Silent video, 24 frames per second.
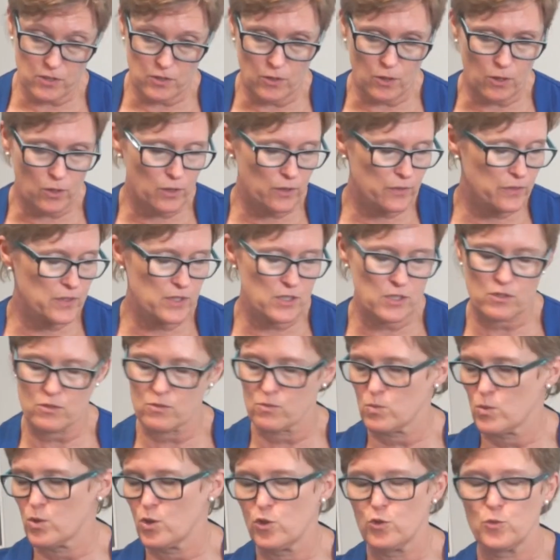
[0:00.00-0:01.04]

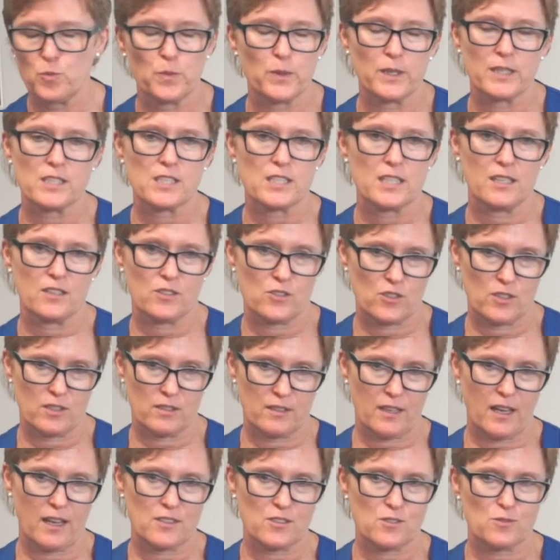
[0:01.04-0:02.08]
sonographers who've been
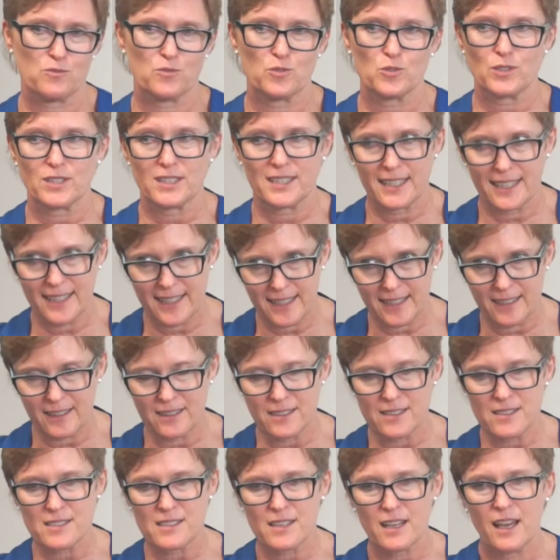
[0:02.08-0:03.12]
teaching us for
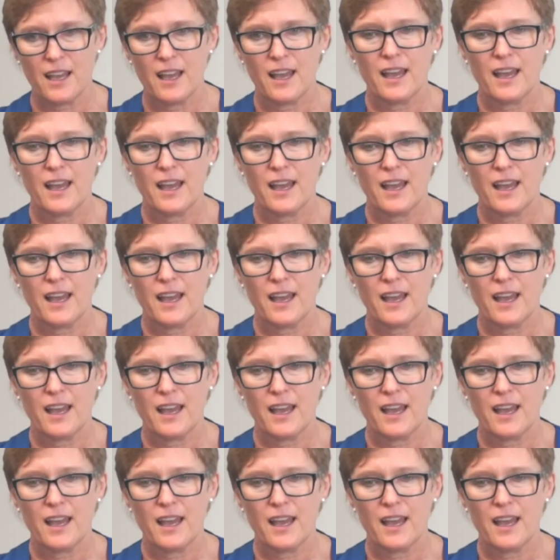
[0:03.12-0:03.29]
years,